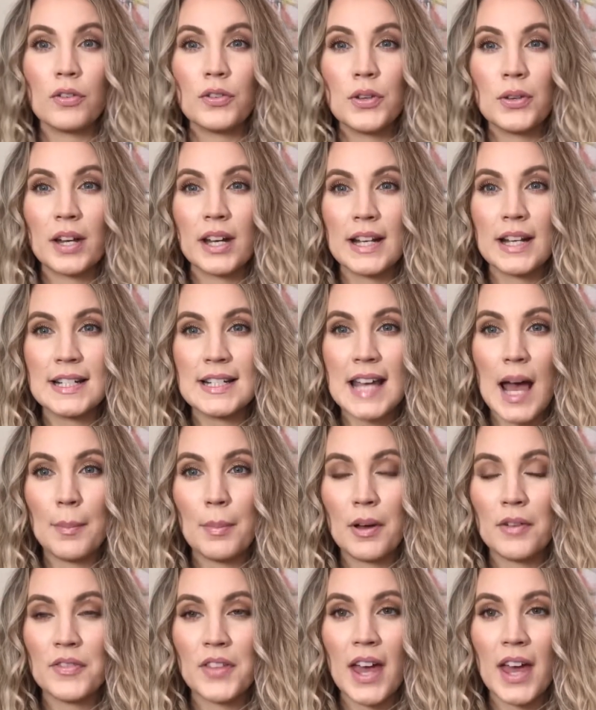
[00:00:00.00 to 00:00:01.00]
If you kind of tap
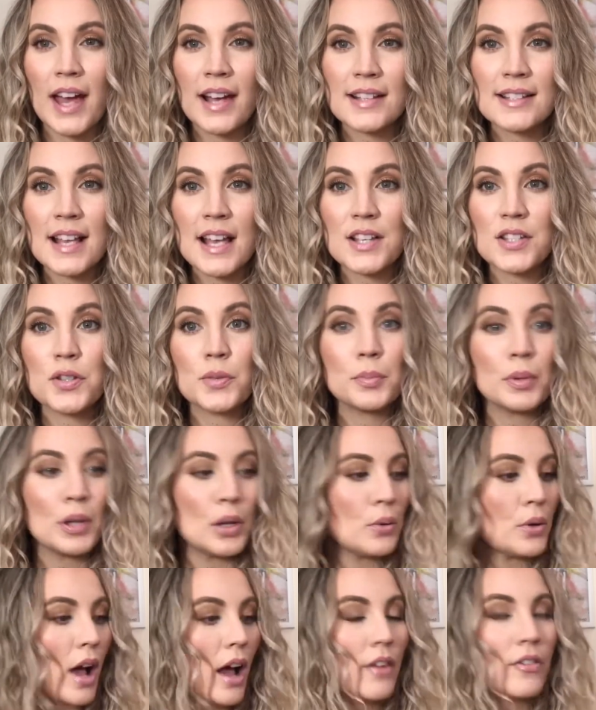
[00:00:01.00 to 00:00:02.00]
off the excess or
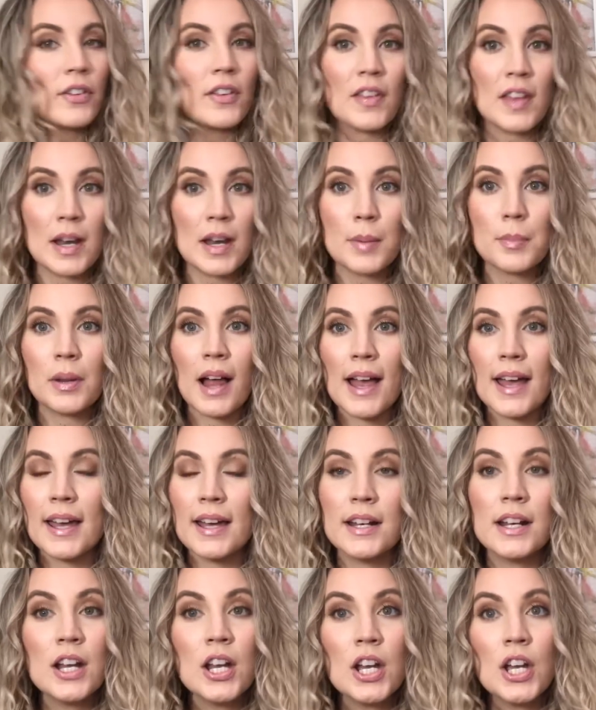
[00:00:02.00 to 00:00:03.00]
blow it off and then apply
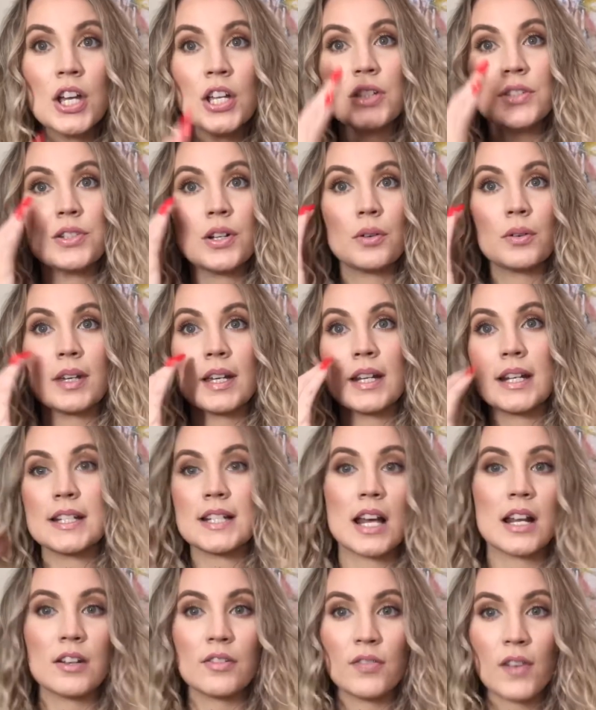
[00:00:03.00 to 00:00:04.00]
it, you don't get a
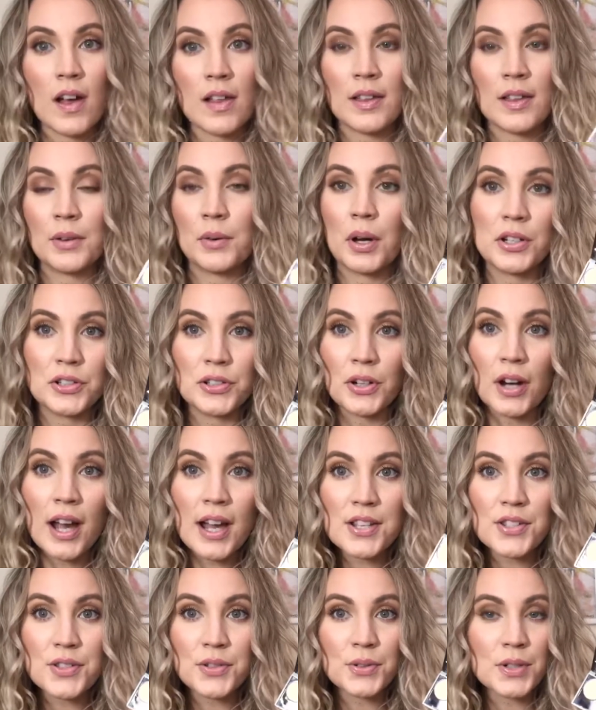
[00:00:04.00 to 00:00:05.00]
ton of fallout under your
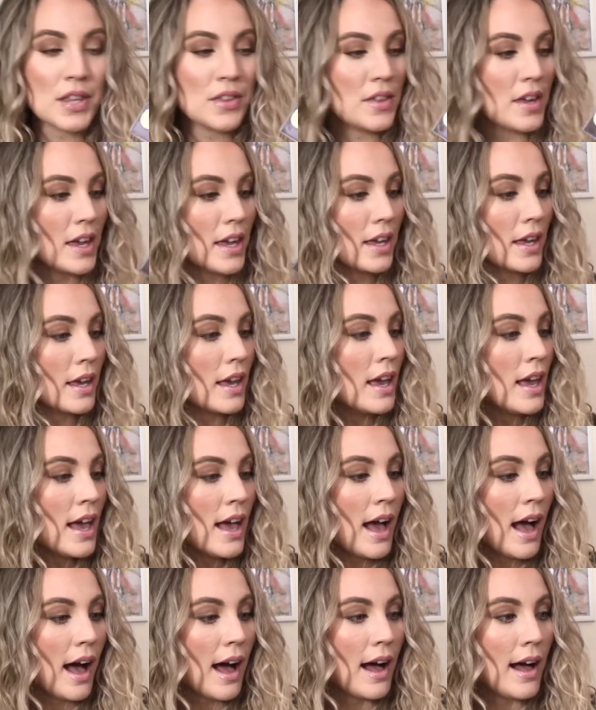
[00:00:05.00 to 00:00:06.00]
eyes or anything.
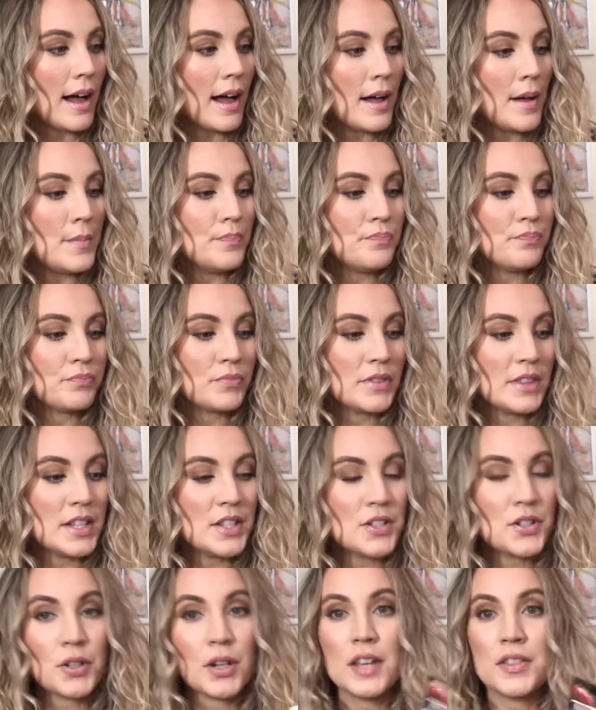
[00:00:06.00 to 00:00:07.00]

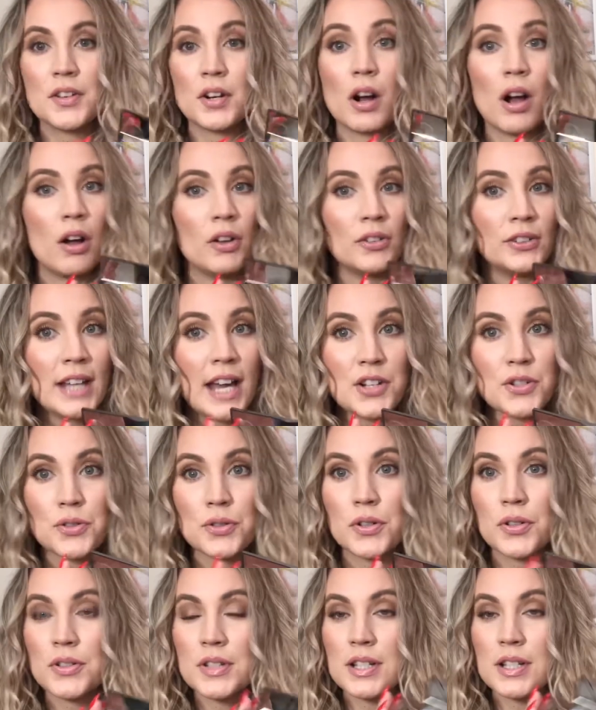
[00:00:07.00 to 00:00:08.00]
These are great, they're all
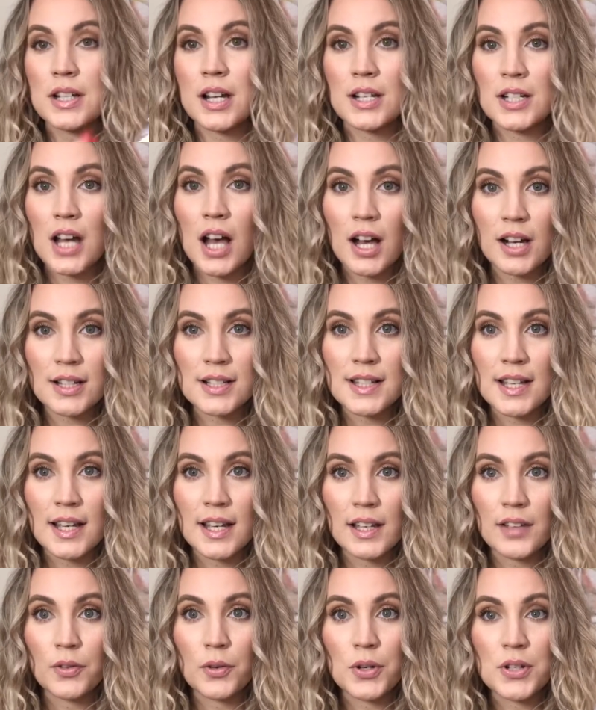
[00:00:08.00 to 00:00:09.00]
natural, it's
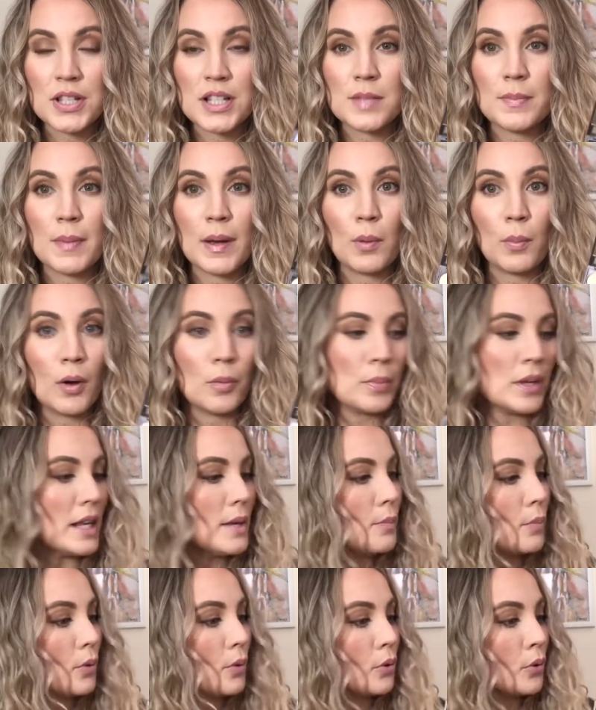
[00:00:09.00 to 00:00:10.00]
non-toxic, of course it's by W3ll
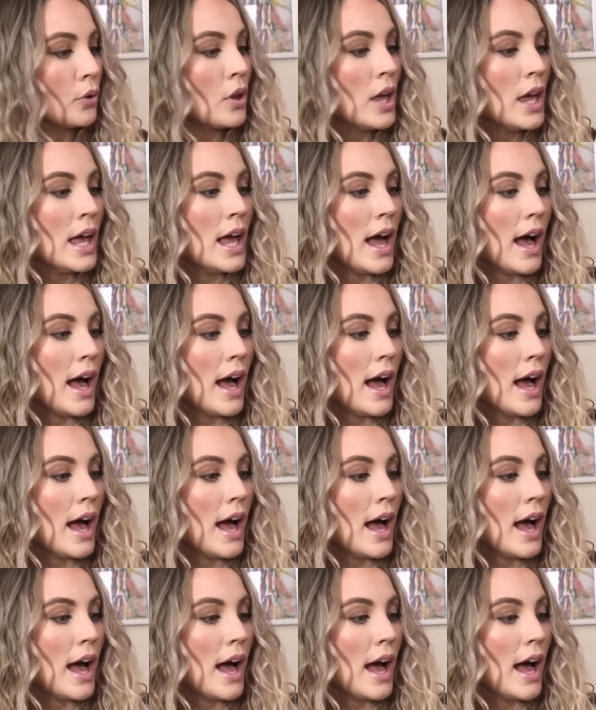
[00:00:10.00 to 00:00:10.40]
People.